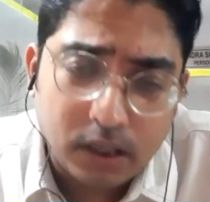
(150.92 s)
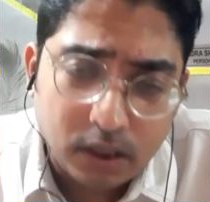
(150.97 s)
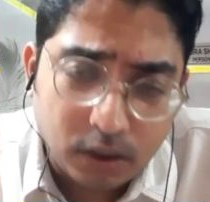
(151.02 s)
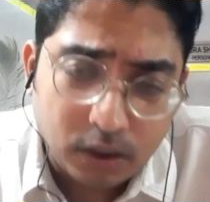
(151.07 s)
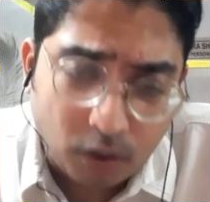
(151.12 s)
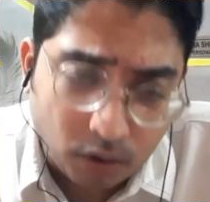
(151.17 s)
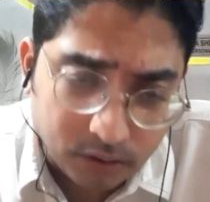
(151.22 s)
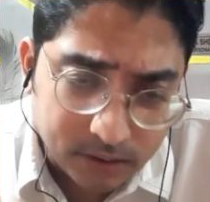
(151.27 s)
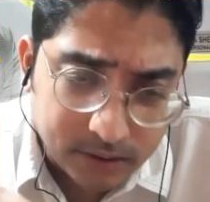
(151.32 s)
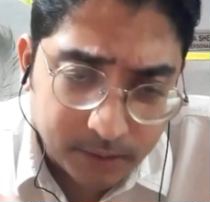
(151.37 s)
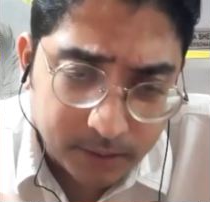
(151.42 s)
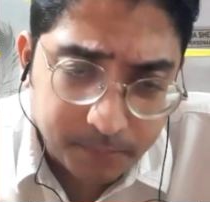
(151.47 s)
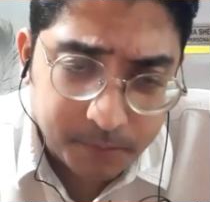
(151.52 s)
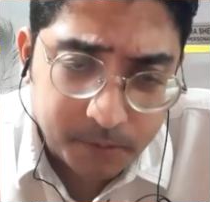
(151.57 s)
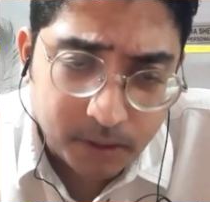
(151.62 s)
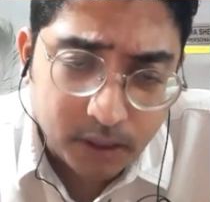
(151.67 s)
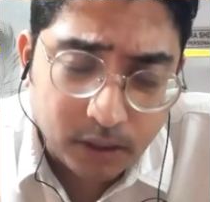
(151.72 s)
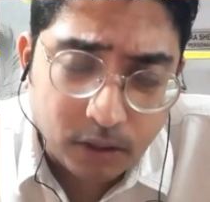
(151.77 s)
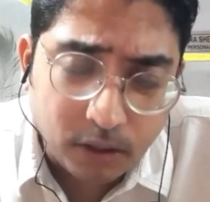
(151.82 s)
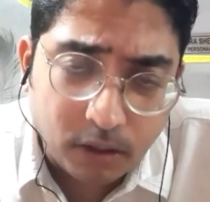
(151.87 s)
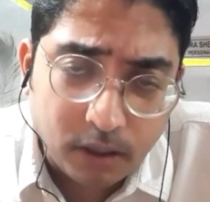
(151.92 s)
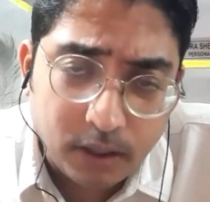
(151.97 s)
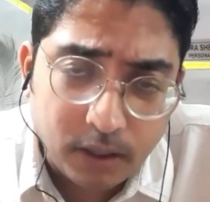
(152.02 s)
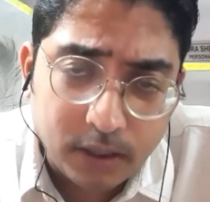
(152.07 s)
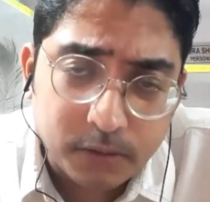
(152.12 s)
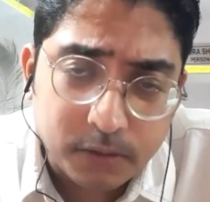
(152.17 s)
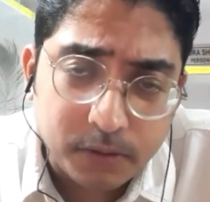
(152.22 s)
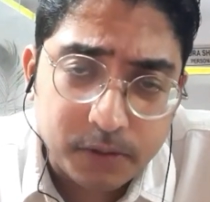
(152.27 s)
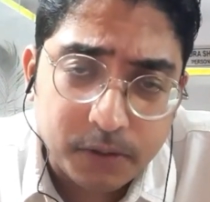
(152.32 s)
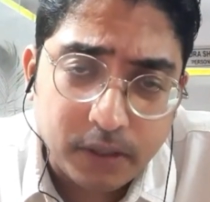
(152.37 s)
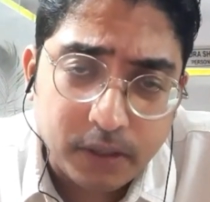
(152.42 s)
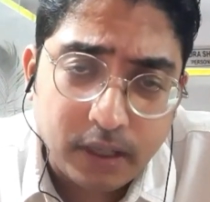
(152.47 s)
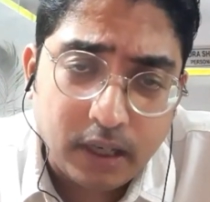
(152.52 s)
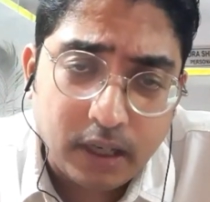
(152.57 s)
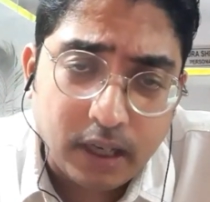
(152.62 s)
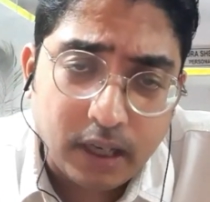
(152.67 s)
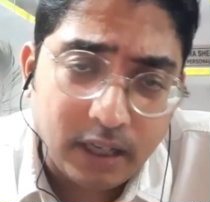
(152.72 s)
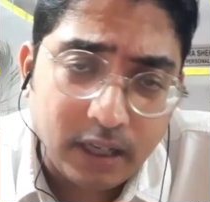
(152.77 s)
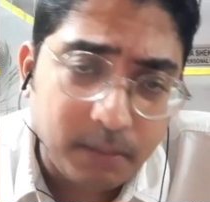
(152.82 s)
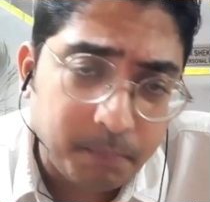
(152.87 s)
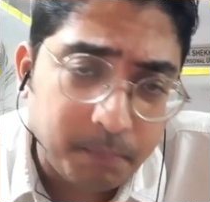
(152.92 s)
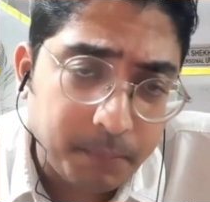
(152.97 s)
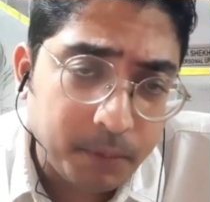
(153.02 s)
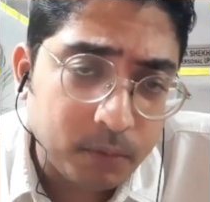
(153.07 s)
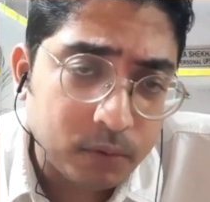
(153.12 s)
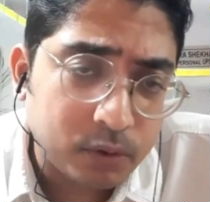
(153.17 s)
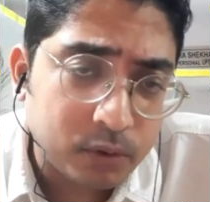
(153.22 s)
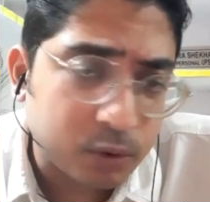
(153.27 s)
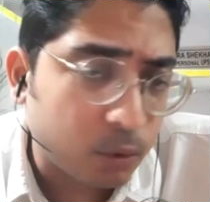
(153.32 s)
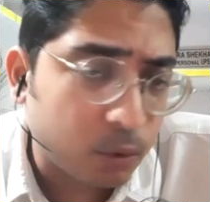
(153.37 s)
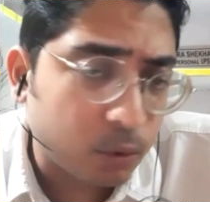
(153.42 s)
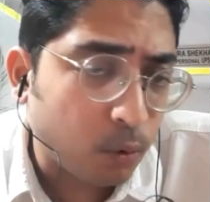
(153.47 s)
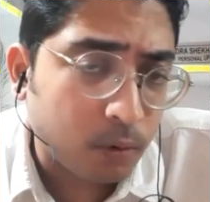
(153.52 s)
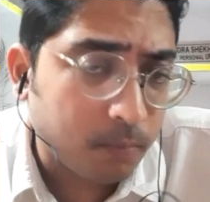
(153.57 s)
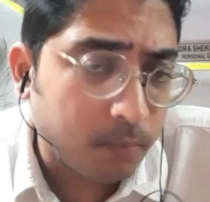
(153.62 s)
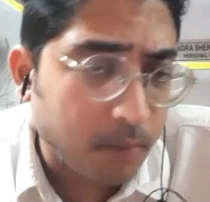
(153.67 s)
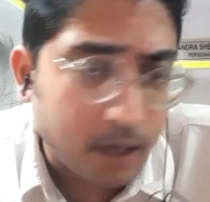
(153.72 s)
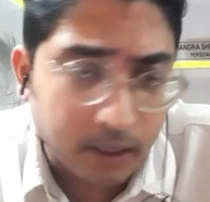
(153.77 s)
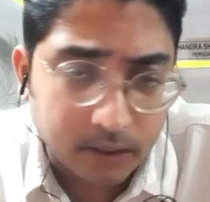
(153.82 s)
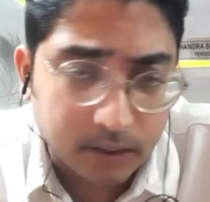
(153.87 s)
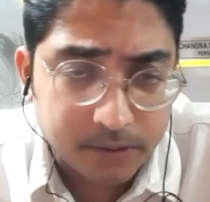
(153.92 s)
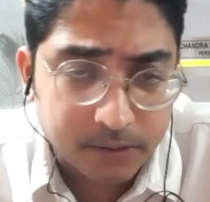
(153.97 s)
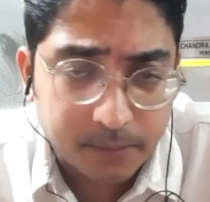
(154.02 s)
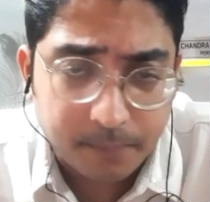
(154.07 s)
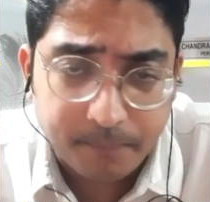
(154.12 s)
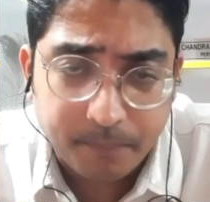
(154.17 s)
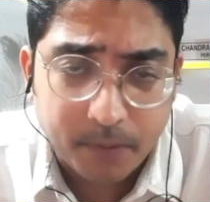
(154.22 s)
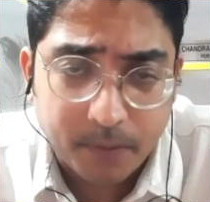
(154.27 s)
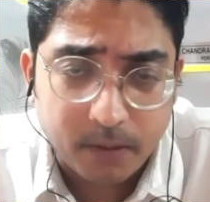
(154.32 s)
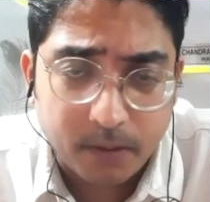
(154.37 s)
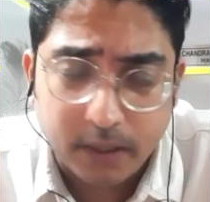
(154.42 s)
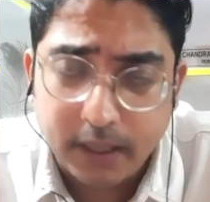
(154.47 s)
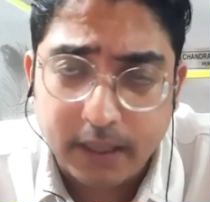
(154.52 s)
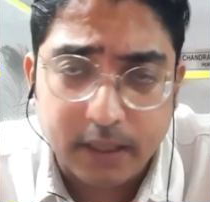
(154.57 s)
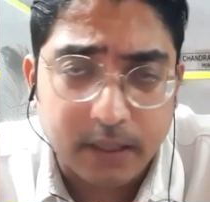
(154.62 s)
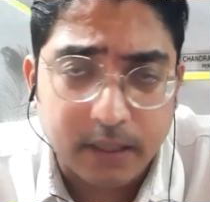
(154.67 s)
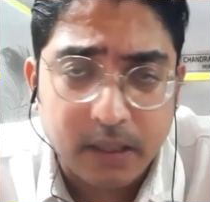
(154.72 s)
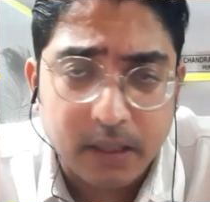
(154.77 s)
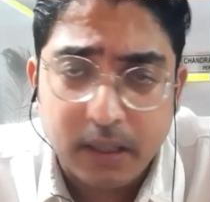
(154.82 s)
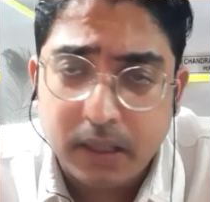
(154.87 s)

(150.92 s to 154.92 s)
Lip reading: conceptual knowledge which will help you score marks. Okay.